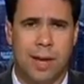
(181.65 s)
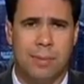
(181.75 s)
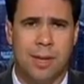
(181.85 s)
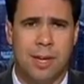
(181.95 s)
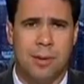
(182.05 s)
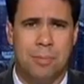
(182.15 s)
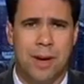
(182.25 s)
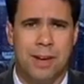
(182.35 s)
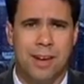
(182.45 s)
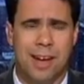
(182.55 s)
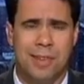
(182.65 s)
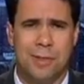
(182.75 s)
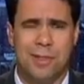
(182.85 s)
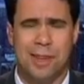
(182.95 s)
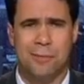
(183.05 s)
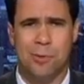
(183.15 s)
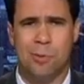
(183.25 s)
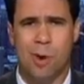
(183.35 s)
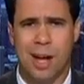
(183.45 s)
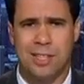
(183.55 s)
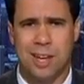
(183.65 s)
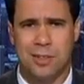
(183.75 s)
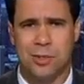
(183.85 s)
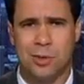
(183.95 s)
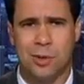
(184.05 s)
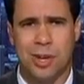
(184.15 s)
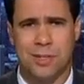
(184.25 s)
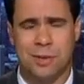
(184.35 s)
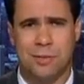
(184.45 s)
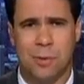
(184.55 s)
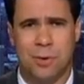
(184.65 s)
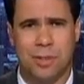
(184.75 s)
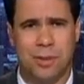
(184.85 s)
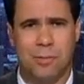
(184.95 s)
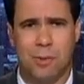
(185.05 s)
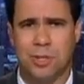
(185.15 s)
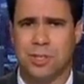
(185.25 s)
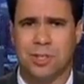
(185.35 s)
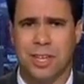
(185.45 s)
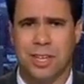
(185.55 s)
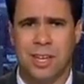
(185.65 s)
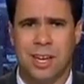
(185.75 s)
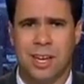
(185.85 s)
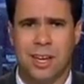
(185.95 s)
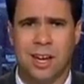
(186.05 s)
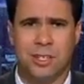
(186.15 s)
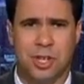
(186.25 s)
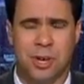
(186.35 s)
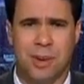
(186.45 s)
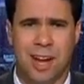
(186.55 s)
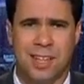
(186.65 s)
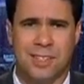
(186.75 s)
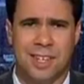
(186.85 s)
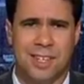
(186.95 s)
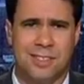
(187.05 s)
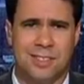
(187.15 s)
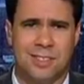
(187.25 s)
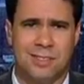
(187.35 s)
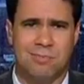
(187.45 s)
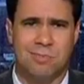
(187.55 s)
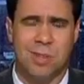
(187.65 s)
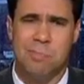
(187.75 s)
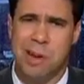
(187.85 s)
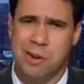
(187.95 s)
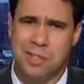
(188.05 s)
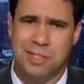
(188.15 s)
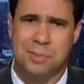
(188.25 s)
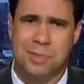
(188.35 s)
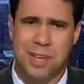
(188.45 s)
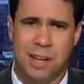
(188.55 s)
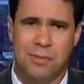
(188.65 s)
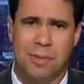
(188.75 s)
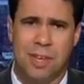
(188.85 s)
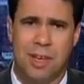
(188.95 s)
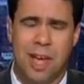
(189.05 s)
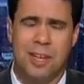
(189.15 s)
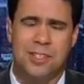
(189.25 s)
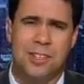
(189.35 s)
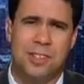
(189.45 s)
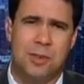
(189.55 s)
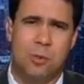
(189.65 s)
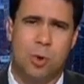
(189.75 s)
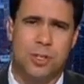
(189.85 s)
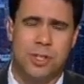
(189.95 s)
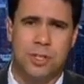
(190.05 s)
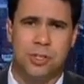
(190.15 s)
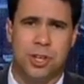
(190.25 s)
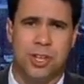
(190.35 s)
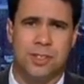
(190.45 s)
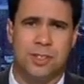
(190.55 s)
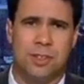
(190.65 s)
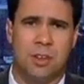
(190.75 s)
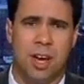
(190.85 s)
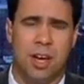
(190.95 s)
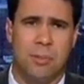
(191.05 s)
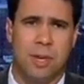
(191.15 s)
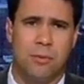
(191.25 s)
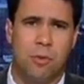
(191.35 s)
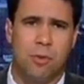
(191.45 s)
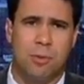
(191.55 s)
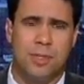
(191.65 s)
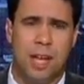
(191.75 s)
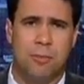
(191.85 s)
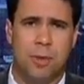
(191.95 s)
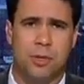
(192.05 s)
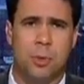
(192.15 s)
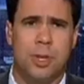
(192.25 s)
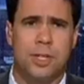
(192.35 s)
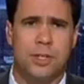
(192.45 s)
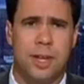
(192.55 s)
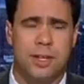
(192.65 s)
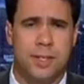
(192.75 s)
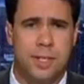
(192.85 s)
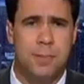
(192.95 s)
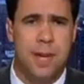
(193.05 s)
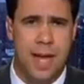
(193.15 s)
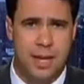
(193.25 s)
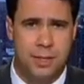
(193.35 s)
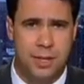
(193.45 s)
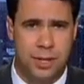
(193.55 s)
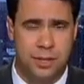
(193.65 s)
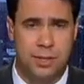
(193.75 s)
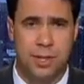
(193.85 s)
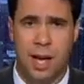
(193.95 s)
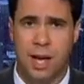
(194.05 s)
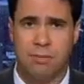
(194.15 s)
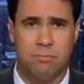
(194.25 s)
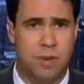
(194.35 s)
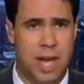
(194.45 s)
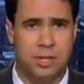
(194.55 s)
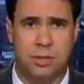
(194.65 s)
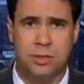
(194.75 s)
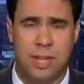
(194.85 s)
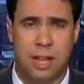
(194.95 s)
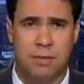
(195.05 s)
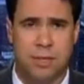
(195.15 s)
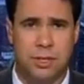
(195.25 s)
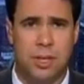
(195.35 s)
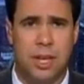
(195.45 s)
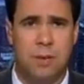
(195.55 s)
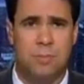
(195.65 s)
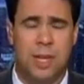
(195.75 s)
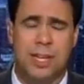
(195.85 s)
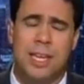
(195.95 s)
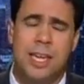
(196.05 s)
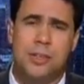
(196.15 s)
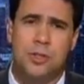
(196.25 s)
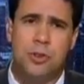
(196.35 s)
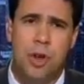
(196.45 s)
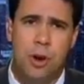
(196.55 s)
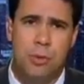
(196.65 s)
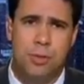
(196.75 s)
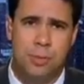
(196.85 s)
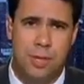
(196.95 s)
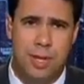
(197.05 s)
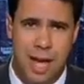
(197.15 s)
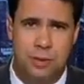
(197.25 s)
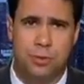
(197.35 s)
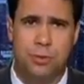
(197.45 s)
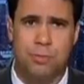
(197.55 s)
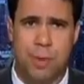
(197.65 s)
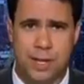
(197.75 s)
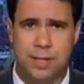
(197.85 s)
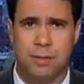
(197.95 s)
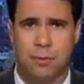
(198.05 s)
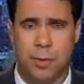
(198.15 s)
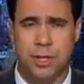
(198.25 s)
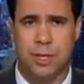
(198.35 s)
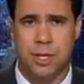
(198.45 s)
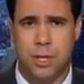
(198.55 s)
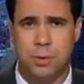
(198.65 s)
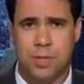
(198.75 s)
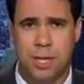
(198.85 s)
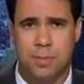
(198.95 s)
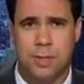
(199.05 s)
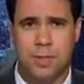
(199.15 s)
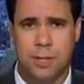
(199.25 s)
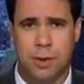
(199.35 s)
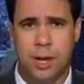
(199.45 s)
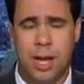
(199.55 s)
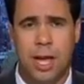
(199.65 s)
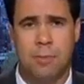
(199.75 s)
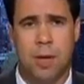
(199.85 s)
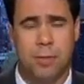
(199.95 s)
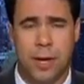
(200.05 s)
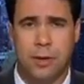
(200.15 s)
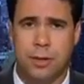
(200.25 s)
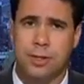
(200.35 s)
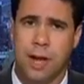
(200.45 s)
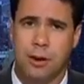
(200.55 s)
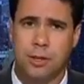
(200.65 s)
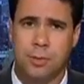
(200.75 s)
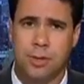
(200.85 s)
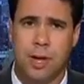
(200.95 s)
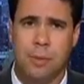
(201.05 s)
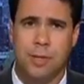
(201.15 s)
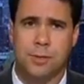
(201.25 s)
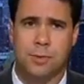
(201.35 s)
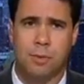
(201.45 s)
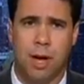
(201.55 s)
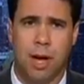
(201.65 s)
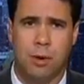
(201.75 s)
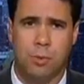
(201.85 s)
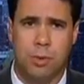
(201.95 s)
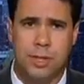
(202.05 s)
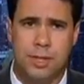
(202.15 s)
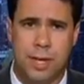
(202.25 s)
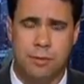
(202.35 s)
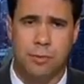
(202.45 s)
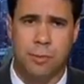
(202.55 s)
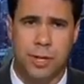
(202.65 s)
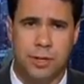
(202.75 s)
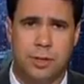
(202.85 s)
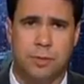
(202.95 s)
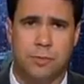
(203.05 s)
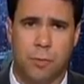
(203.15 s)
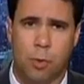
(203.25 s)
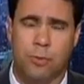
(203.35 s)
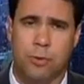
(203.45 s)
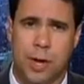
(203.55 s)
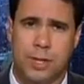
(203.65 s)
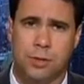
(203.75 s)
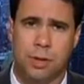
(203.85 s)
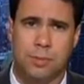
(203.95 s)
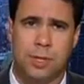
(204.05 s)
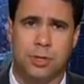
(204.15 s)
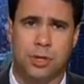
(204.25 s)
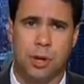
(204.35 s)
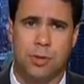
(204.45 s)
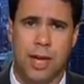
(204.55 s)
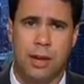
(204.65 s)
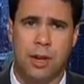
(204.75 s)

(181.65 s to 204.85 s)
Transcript: up. But I think that if you watch how this story has unfolded, unfortunately, Chairman Issa has embarrassed himself. And he's done something worse than just make a fool of himself, because what he's done is he's made accusations on national television that he has known to be not true based on information that he was keeping secret. And thank goodness Congressman Cummings released that information in the form of transcripts that showed that.